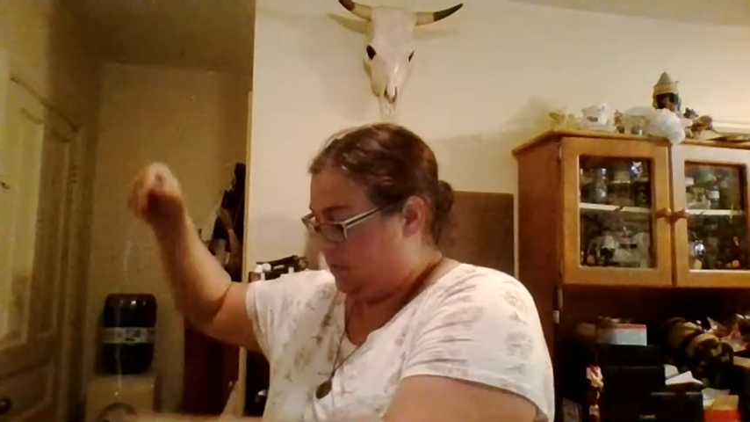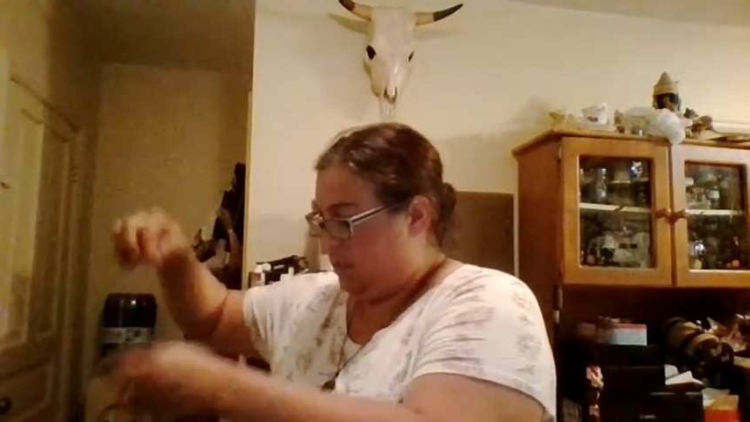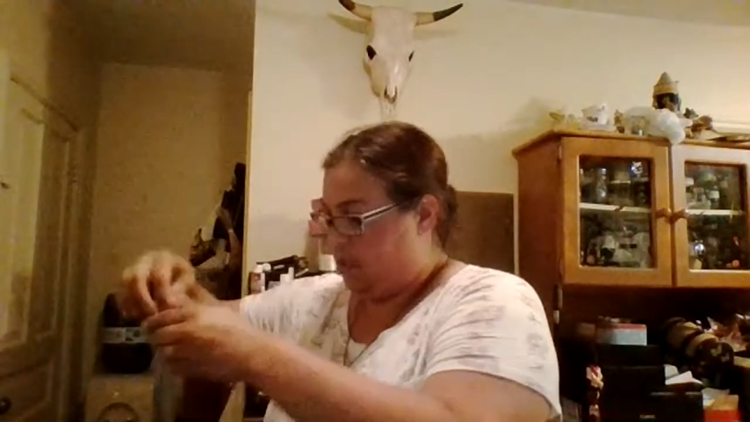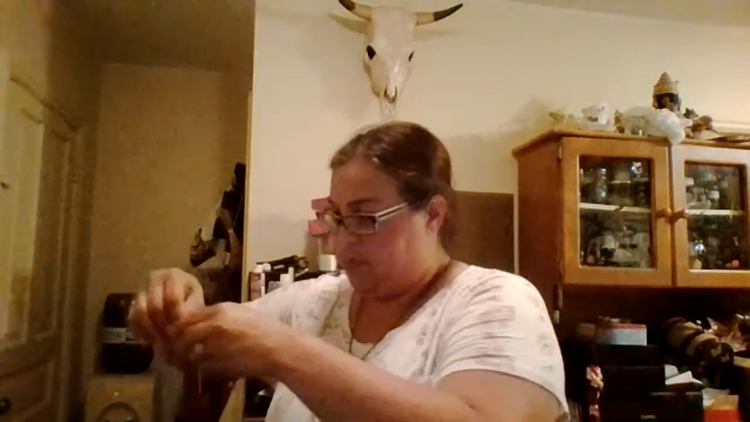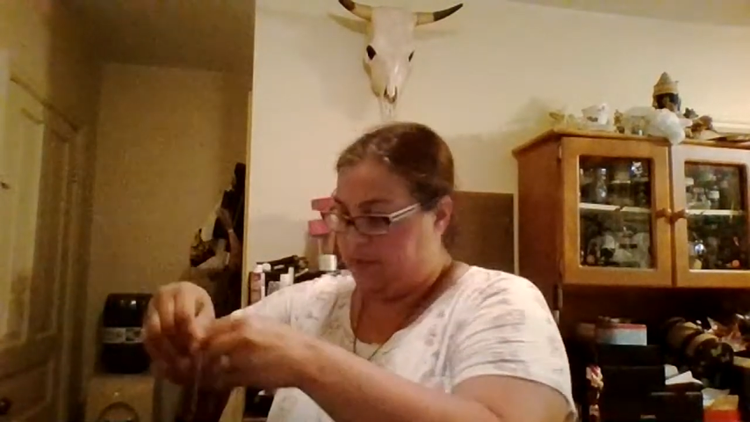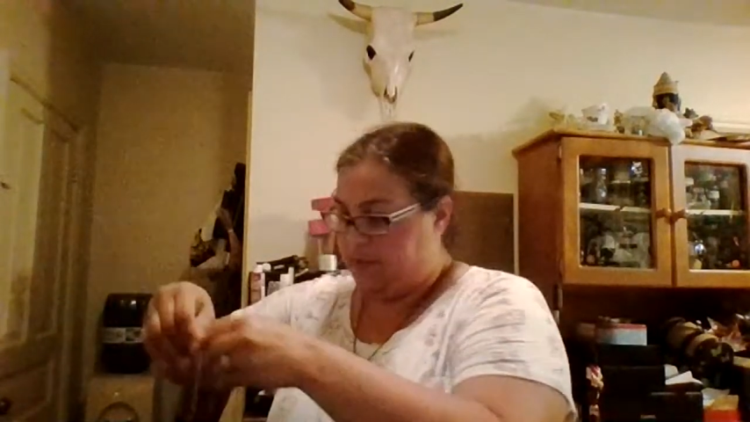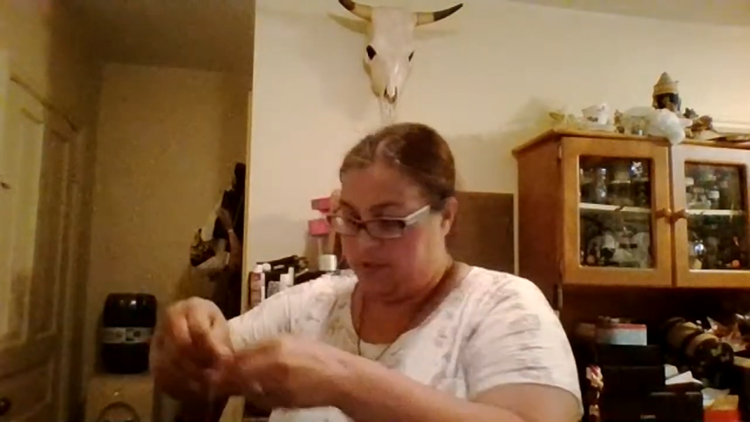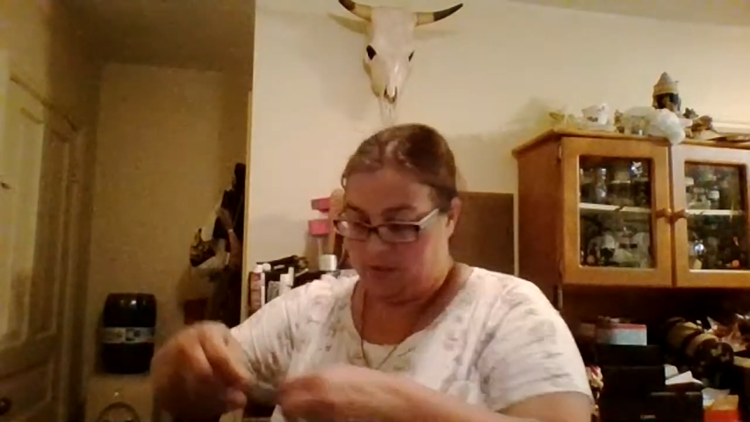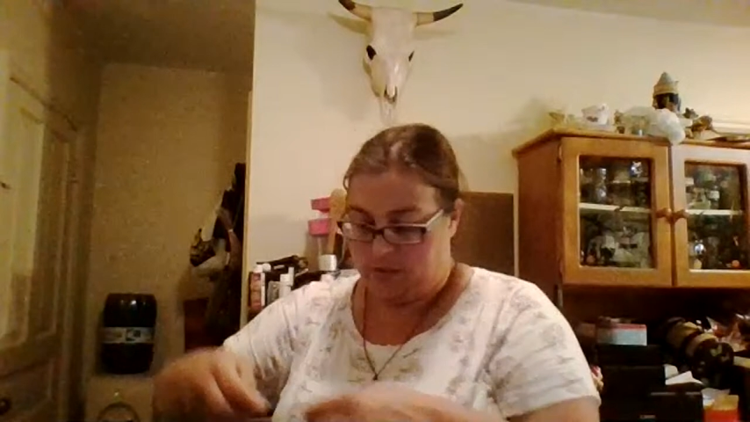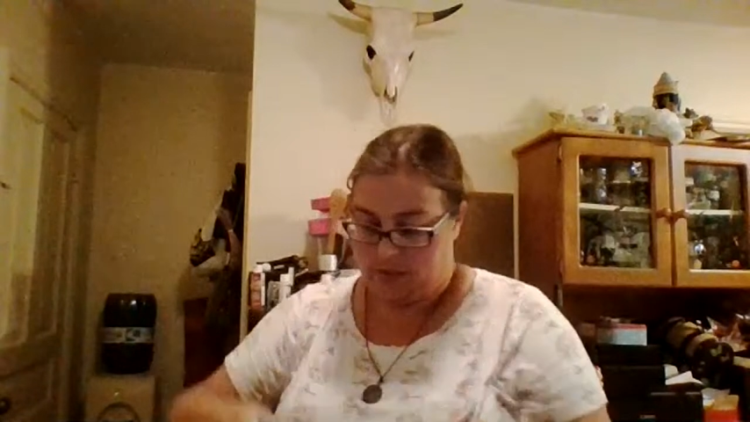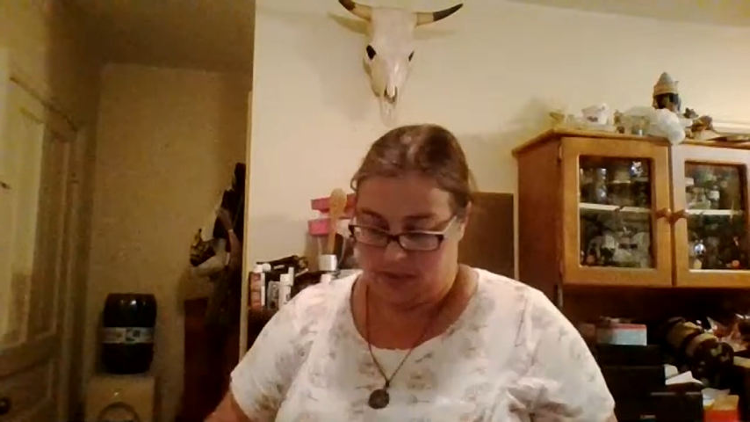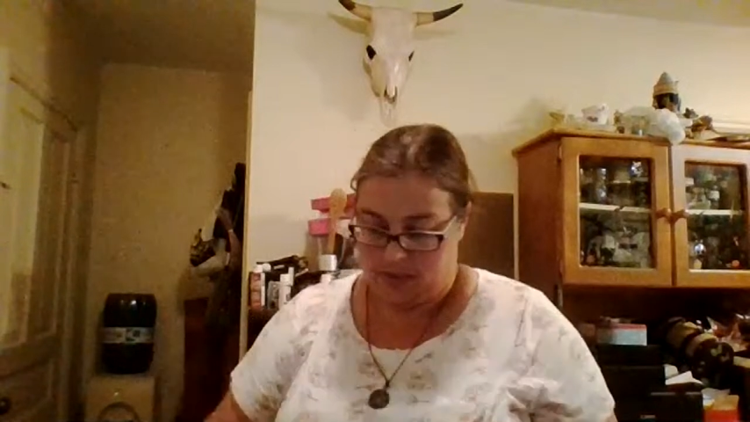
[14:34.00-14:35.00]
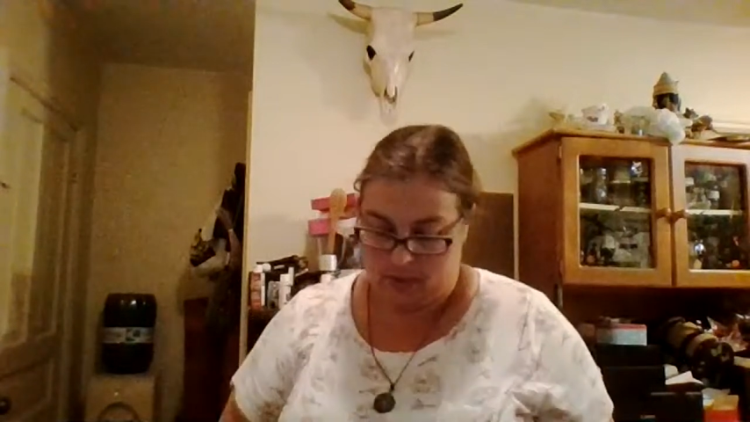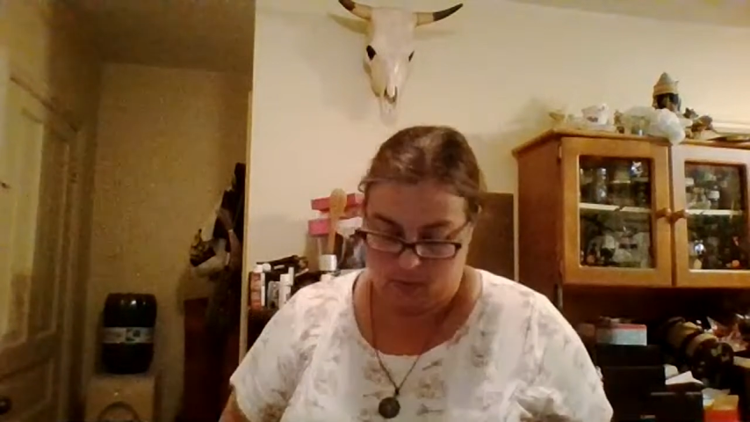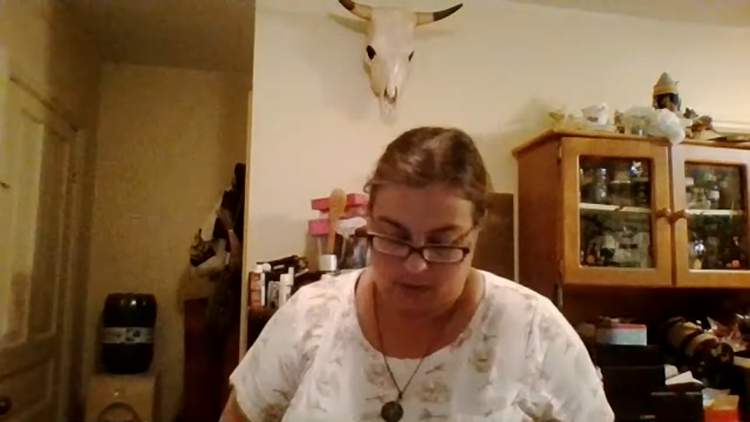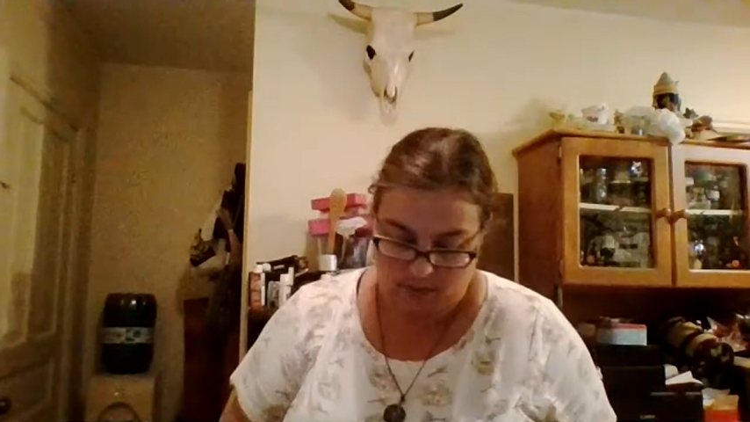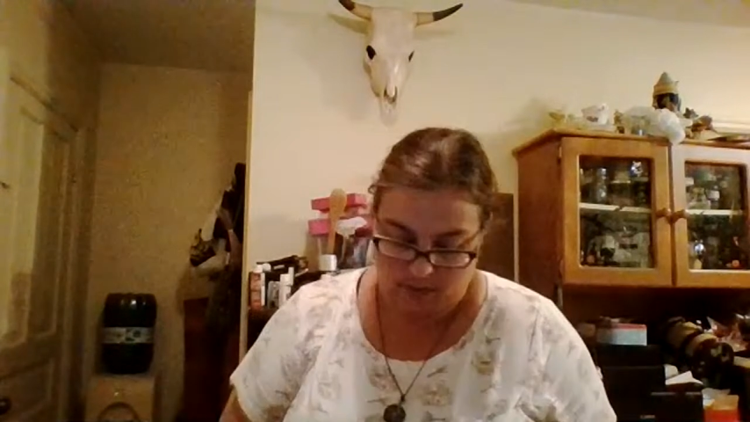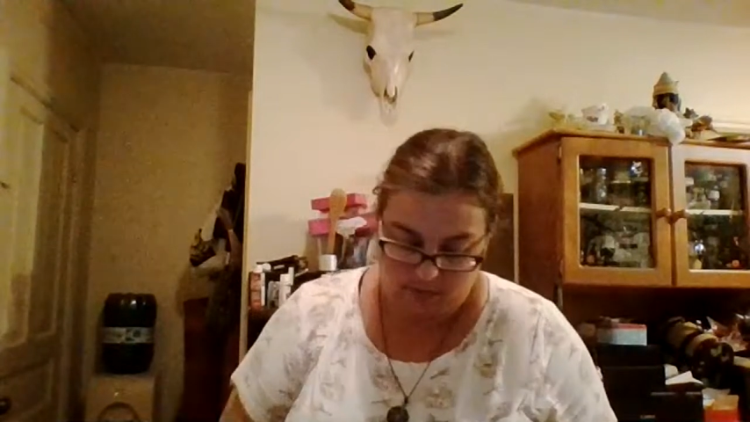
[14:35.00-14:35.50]
husband uses it as
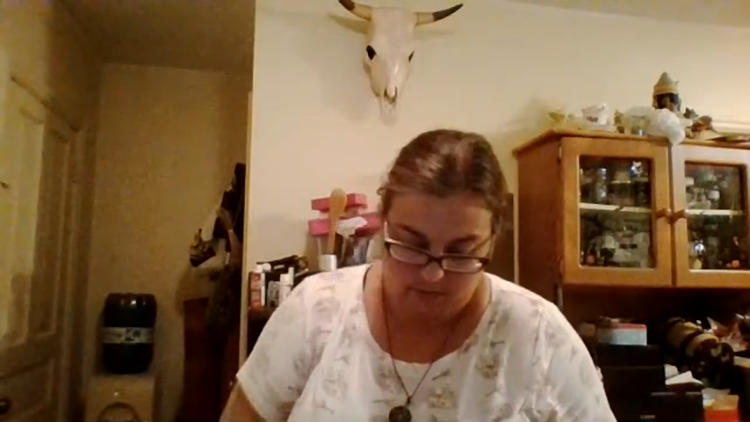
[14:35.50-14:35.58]
well.